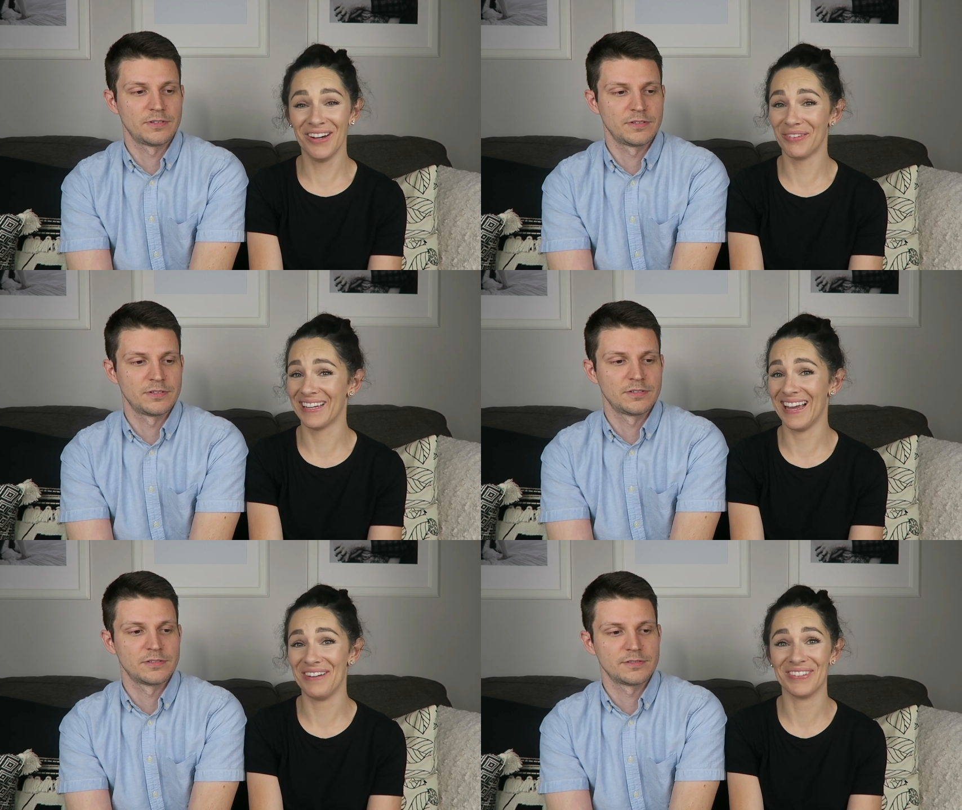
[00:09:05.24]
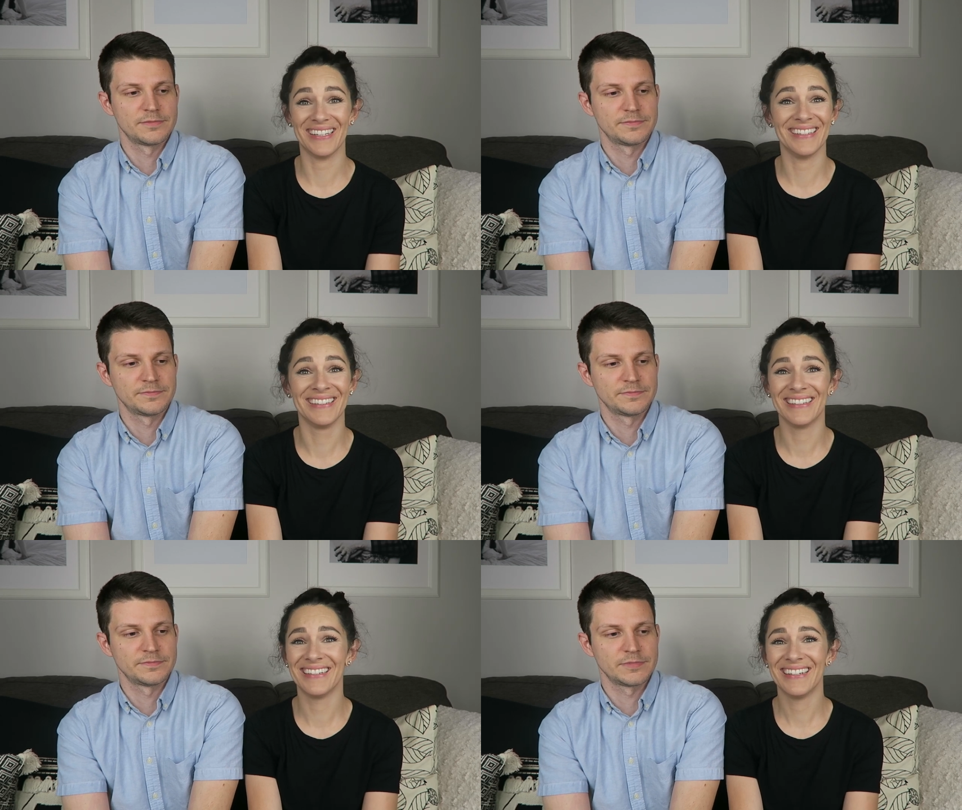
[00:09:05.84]
Speaker 1: no, we
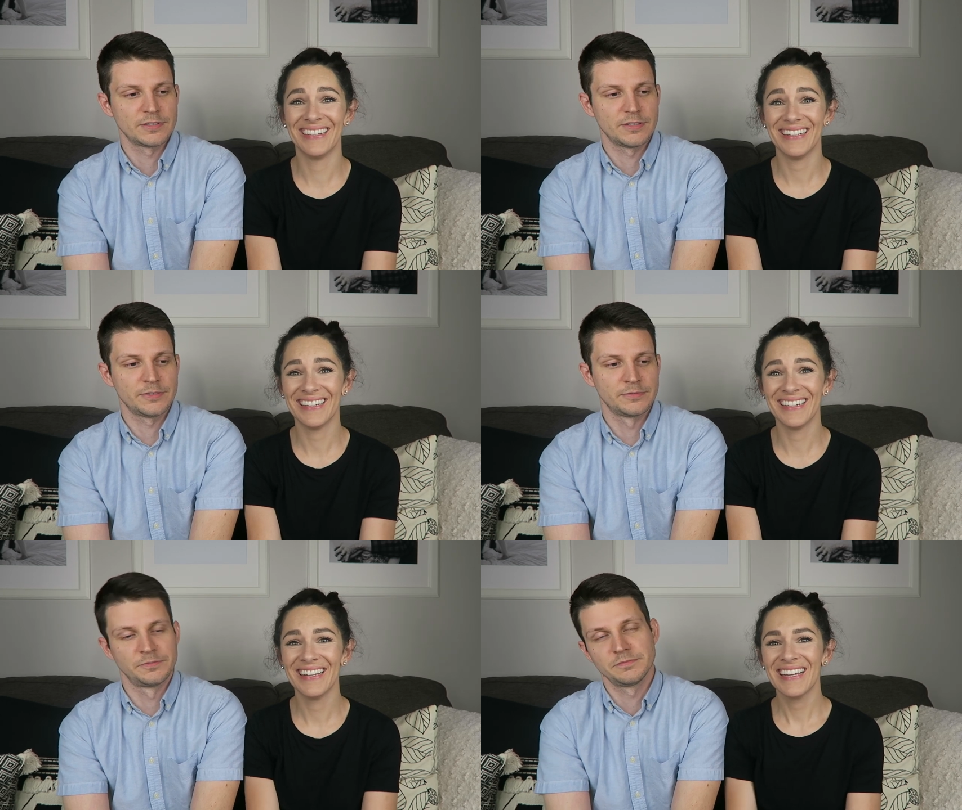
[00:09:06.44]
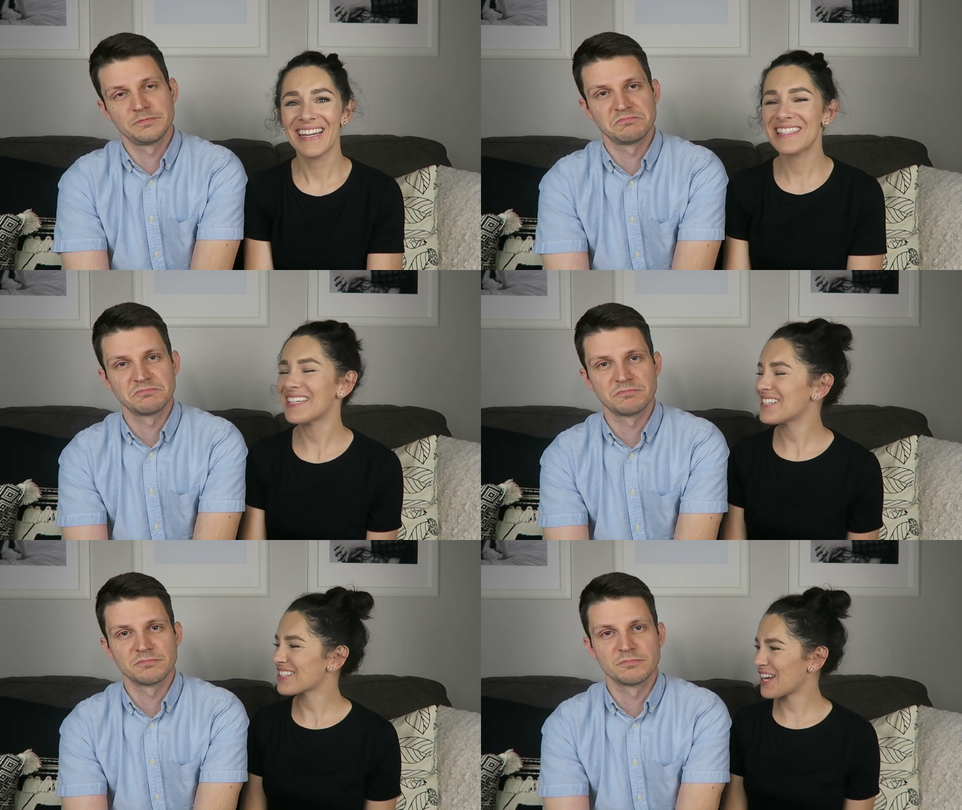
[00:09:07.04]
haven't. So.
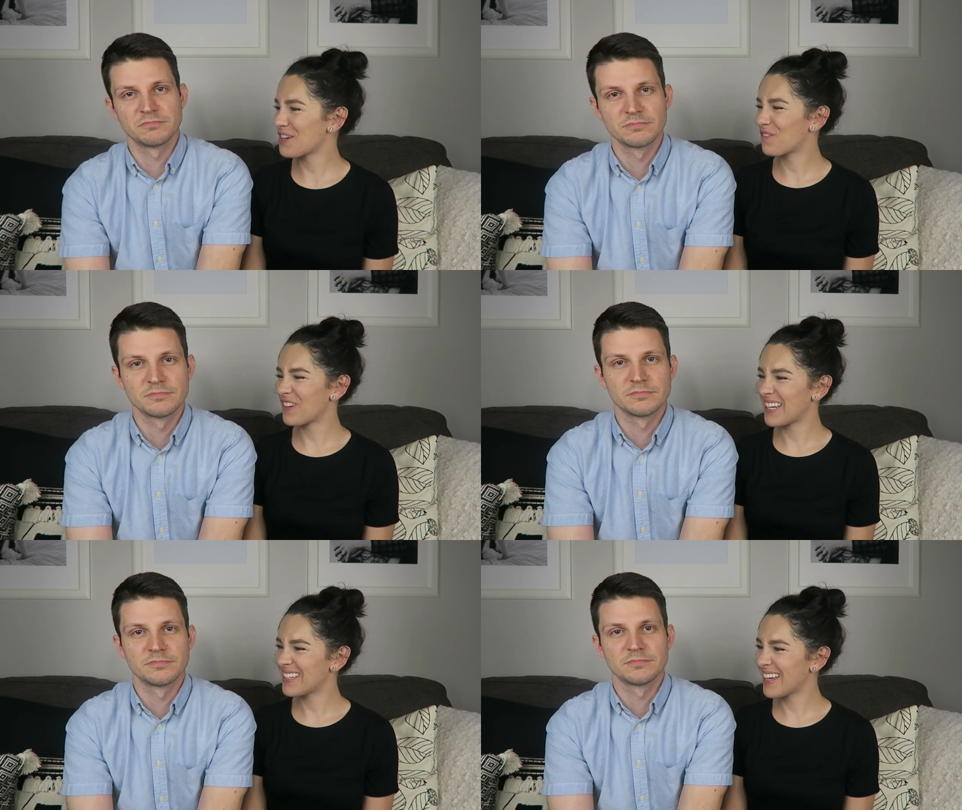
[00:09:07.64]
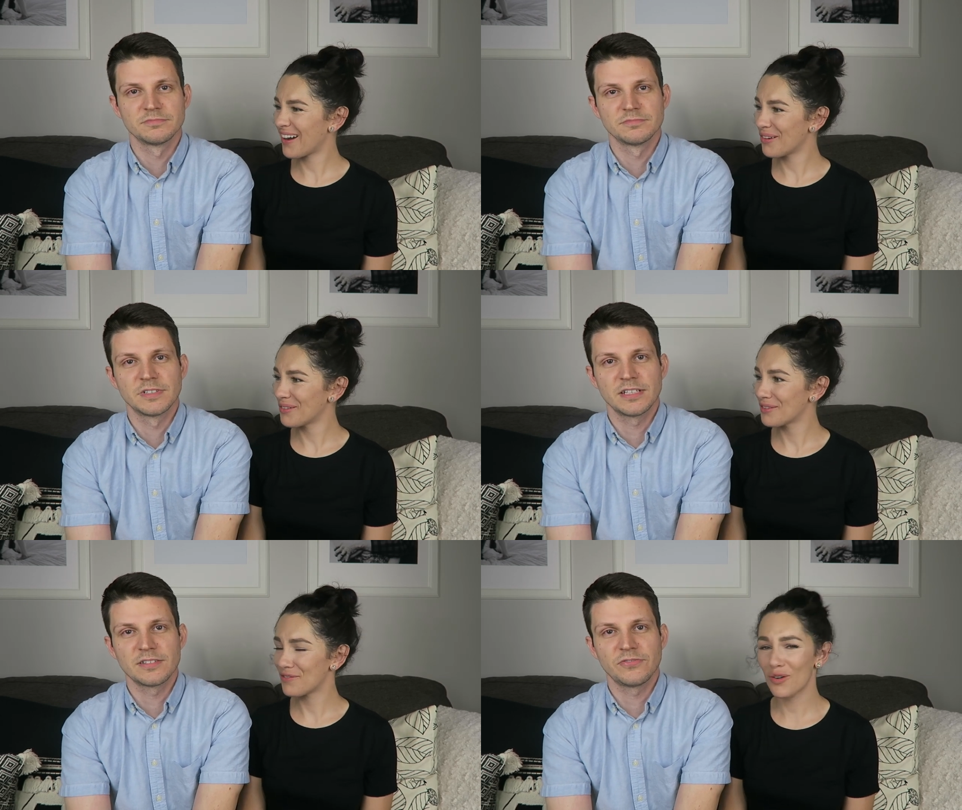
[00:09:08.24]
Isn't it just kind of fitting
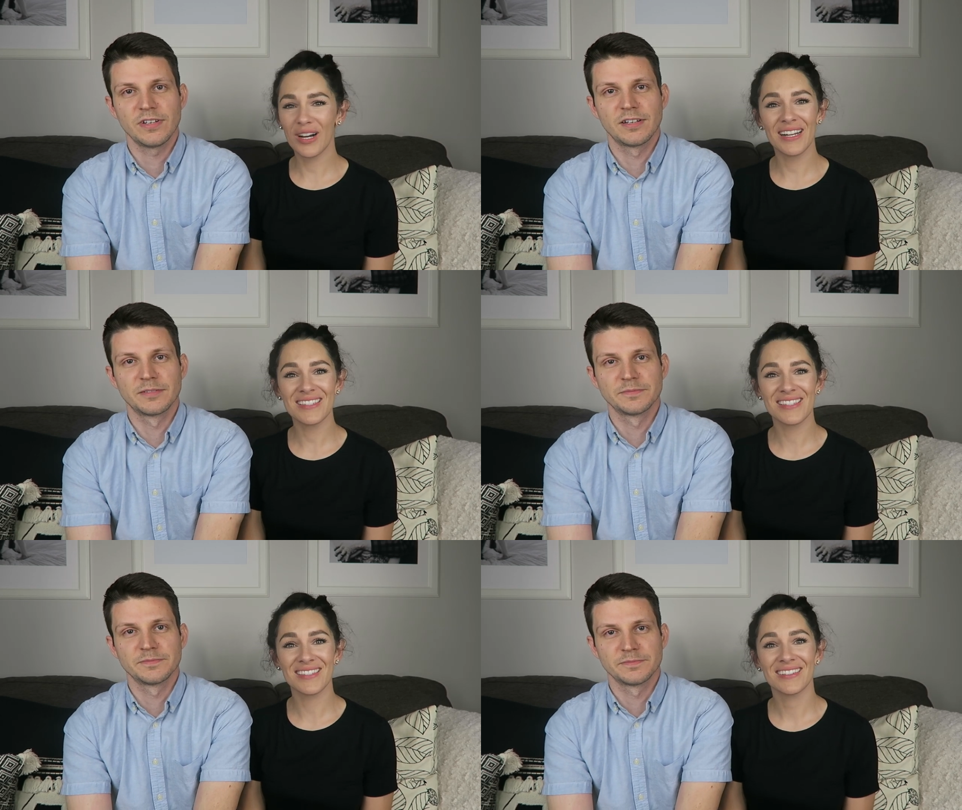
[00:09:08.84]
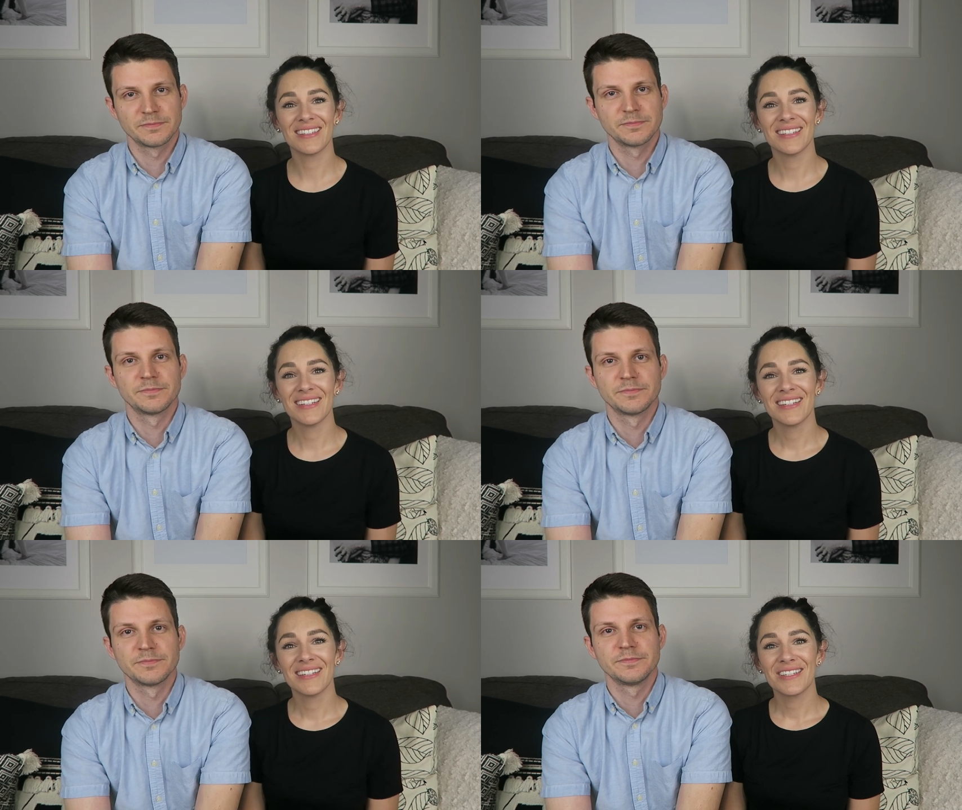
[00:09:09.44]
now it's for fitting. us?
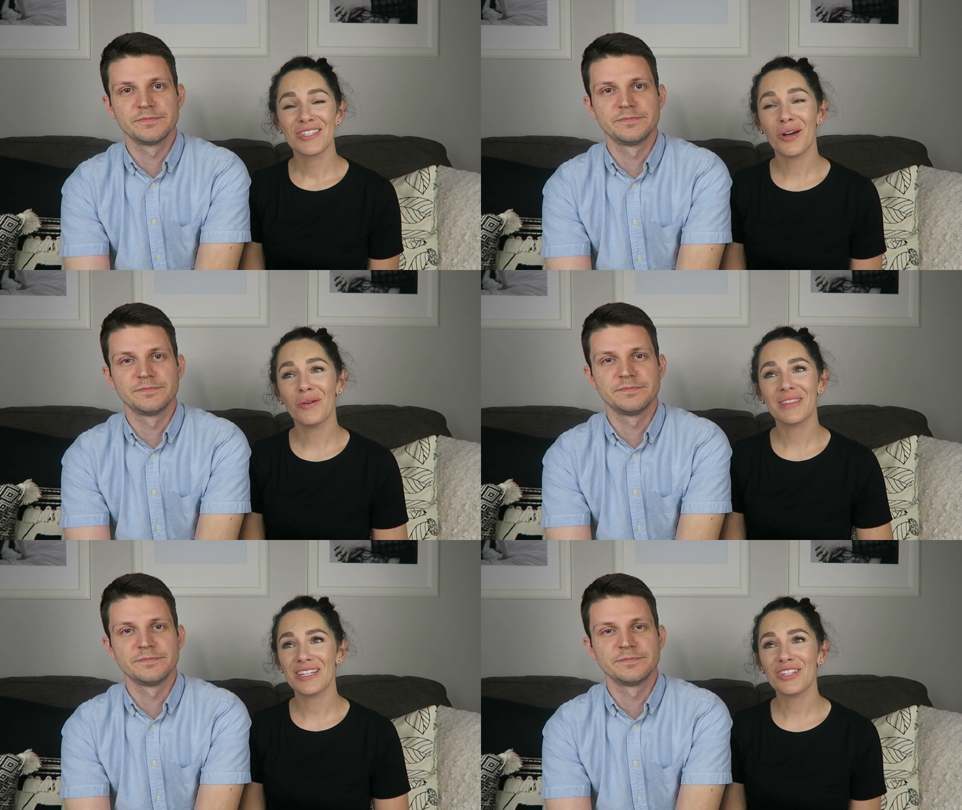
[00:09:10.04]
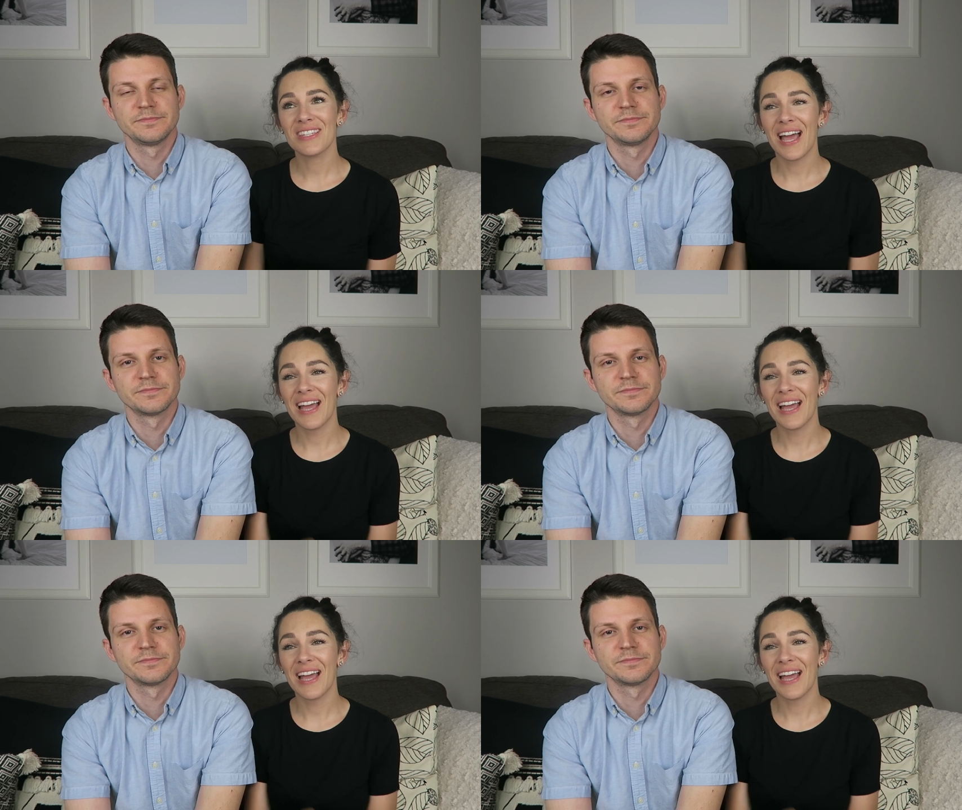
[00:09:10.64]
So that just,